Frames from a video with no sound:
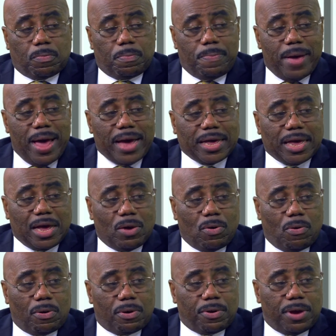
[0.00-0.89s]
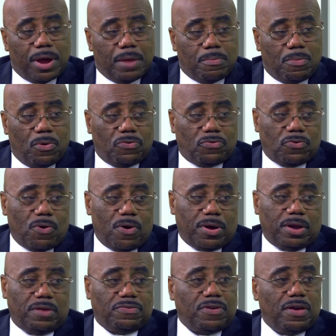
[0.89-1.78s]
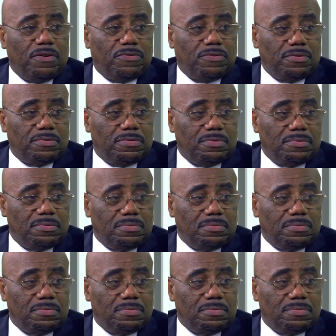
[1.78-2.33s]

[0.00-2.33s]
pecking order in most organizations.